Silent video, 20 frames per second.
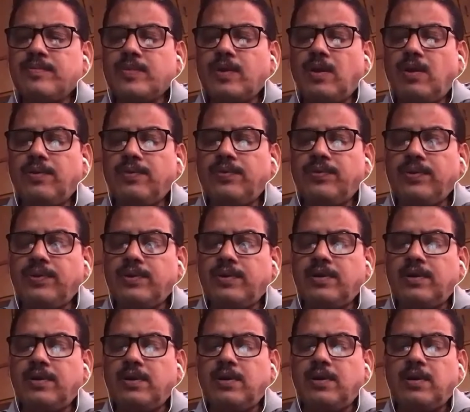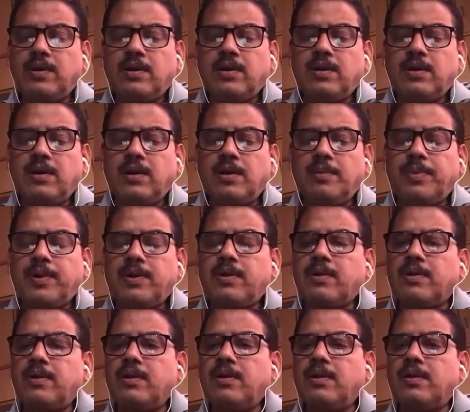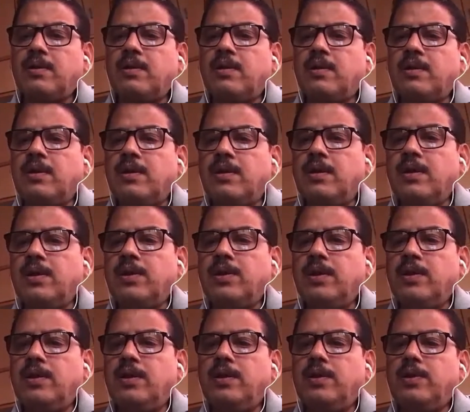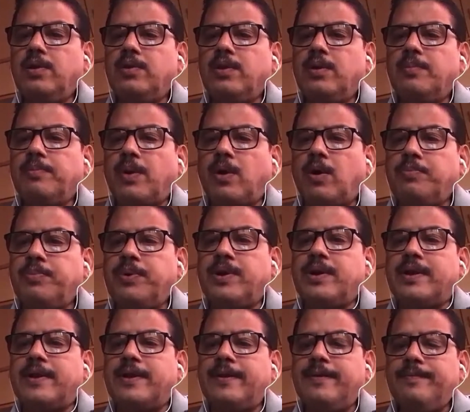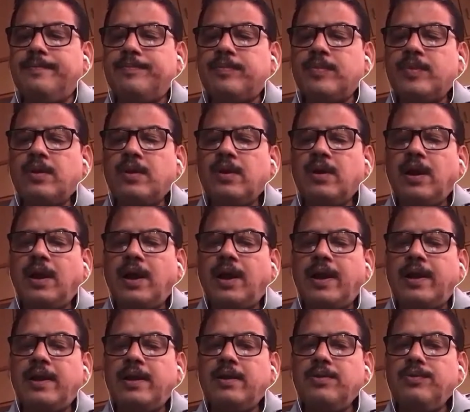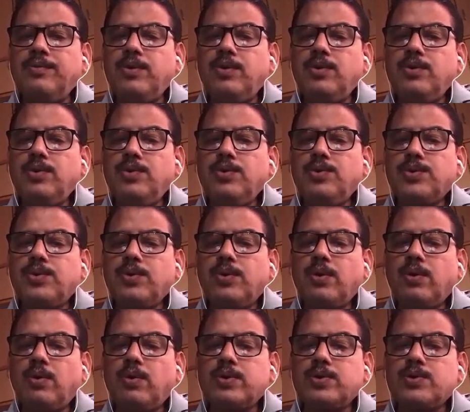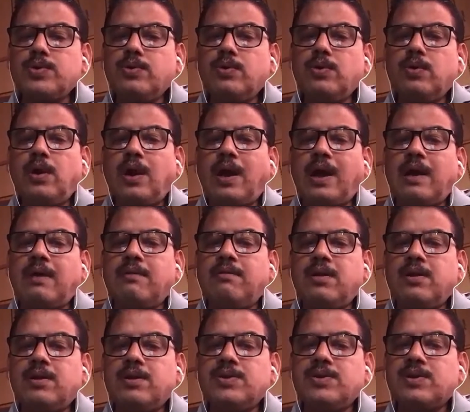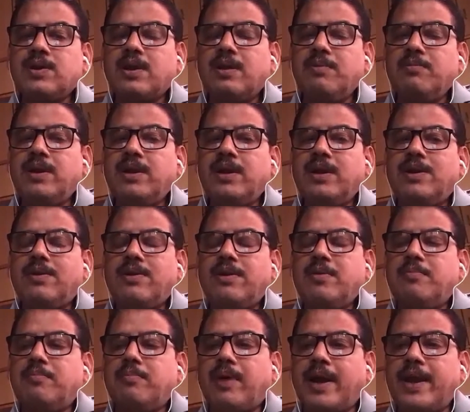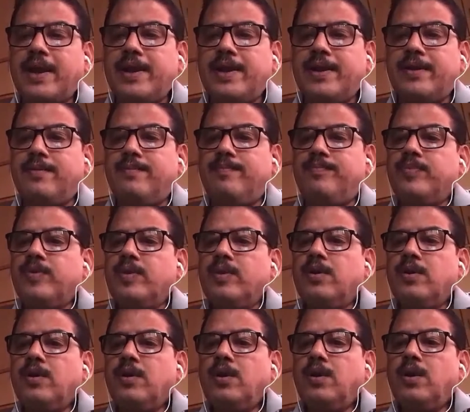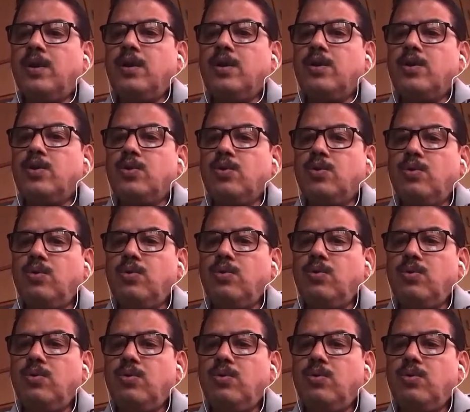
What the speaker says: of a particular the property. And you should also have a discriminatory mind to